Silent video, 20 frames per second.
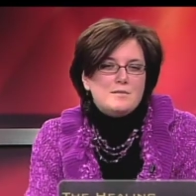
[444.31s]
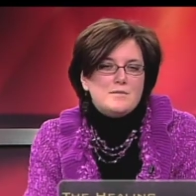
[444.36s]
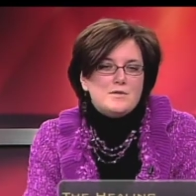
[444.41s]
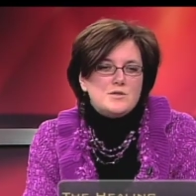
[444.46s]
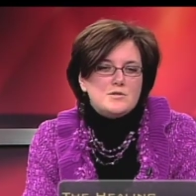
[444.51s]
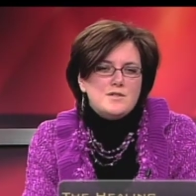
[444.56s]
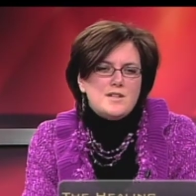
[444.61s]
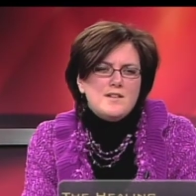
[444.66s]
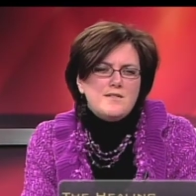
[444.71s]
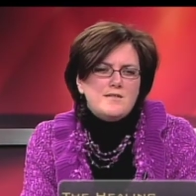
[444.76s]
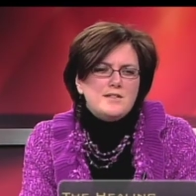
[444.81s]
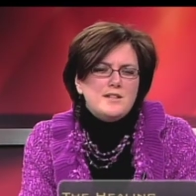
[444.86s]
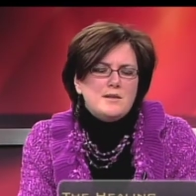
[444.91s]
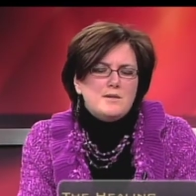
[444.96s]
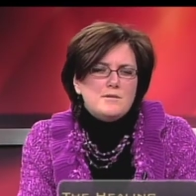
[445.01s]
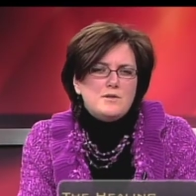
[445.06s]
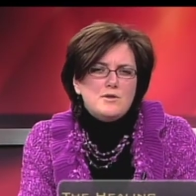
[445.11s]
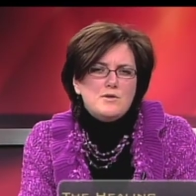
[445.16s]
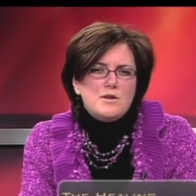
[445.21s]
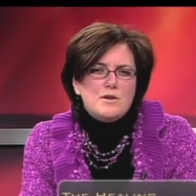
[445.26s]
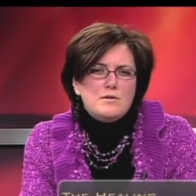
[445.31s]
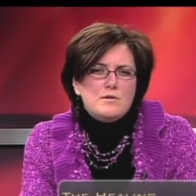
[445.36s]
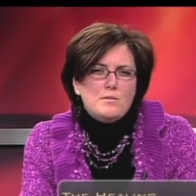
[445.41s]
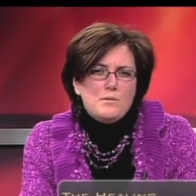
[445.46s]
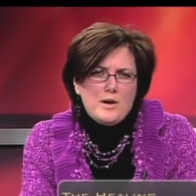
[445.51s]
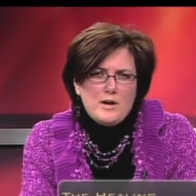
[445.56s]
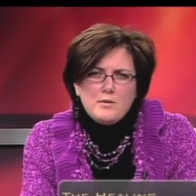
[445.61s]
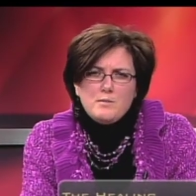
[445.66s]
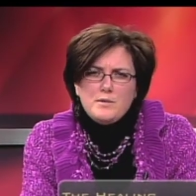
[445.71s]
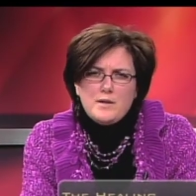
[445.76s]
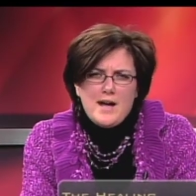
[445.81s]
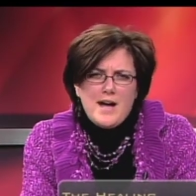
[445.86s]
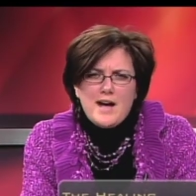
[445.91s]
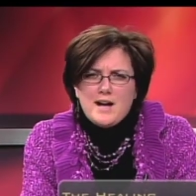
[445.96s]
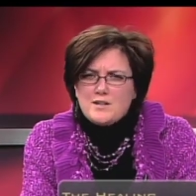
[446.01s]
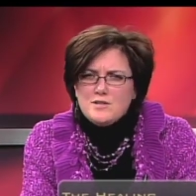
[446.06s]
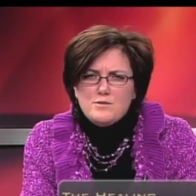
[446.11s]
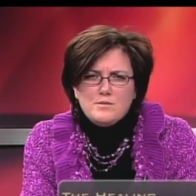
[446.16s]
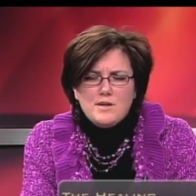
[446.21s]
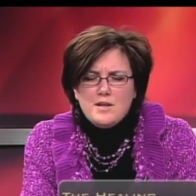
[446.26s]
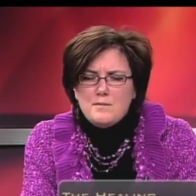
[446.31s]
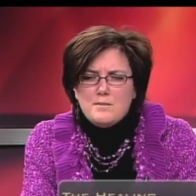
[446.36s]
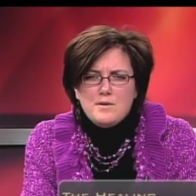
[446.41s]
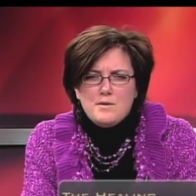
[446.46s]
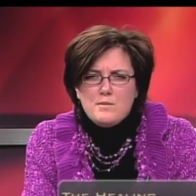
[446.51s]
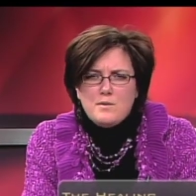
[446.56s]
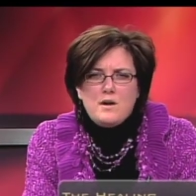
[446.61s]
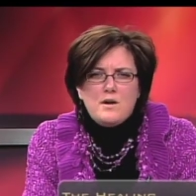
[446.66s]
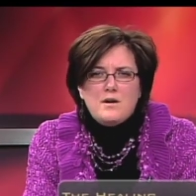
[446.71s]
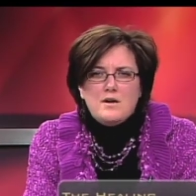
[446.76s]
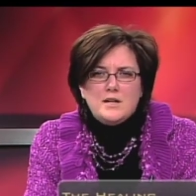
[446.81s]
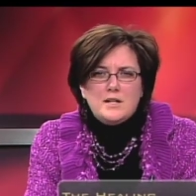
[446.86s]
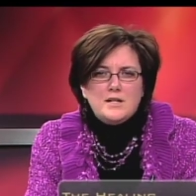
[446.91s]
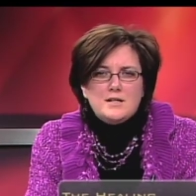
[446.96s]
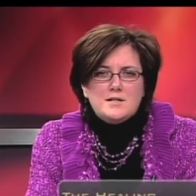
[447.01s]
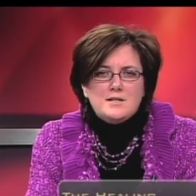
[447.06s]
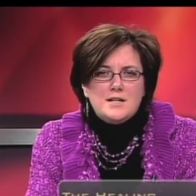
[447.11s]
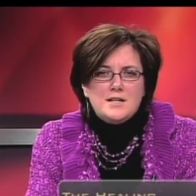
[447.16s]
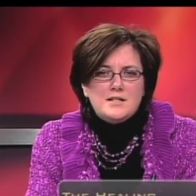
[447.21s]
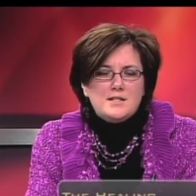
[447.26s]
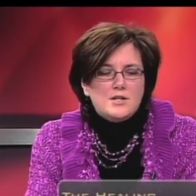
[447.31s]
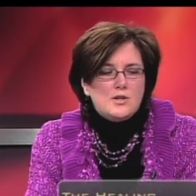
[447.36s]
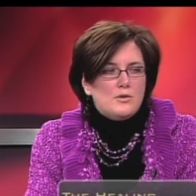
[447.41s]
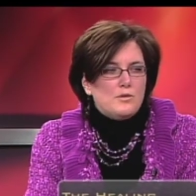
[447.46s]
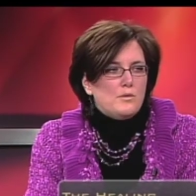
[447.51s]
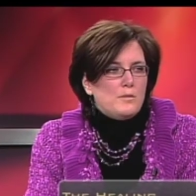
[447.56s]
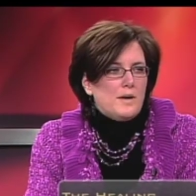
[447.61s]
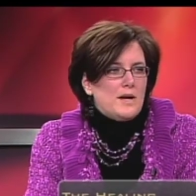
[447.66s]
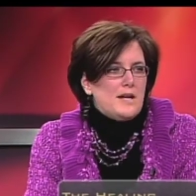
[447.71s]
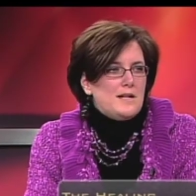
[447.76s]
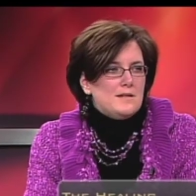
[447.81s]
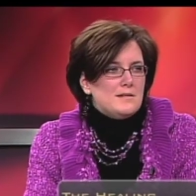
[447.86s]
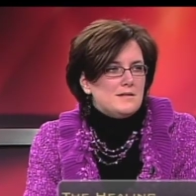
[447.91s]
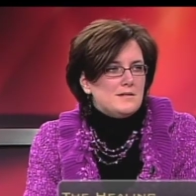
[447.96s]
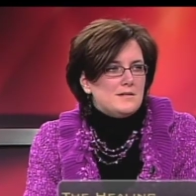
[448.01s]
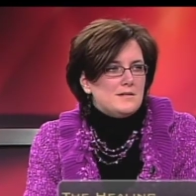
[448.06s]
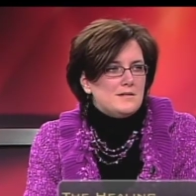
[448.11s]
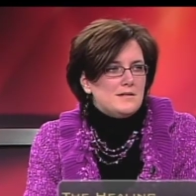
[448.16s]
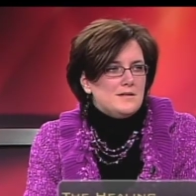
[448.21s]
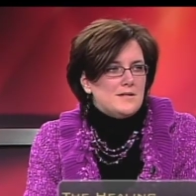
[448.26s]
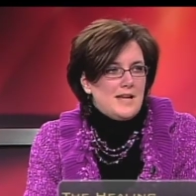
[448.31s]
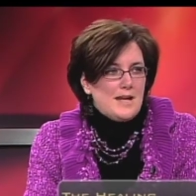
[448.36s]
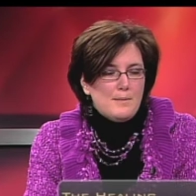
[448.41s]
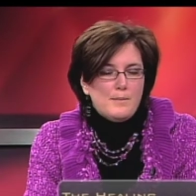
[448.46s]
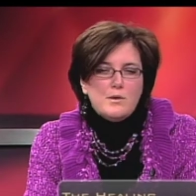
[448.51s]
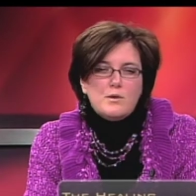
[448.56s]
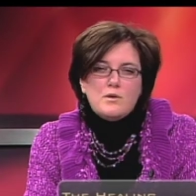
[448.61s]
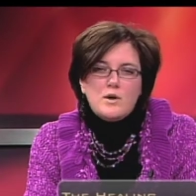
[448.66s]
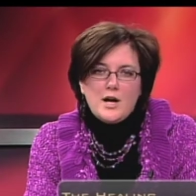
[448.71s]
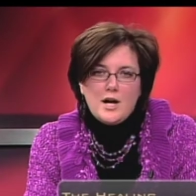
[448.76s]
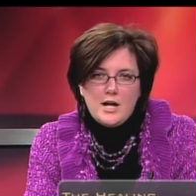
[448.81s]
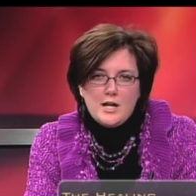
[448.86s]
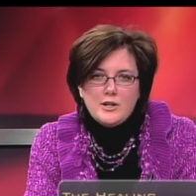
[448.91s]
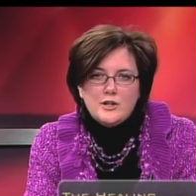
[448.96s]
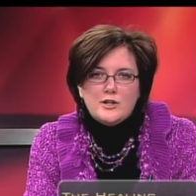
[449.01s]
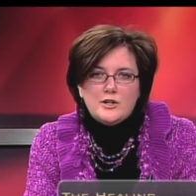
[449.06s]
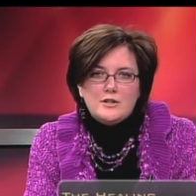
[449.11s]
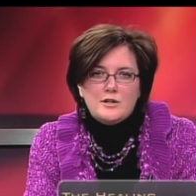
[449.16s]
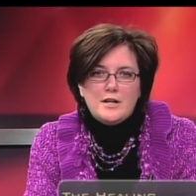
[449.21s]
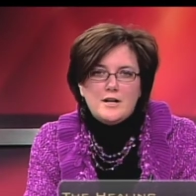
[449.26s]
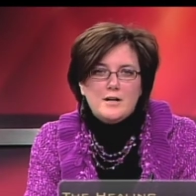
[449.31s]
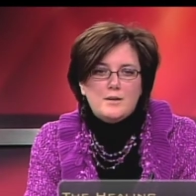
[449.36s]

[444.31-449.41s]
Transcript: So definitely you can wear black, don't get me wrong, it's a great stable color.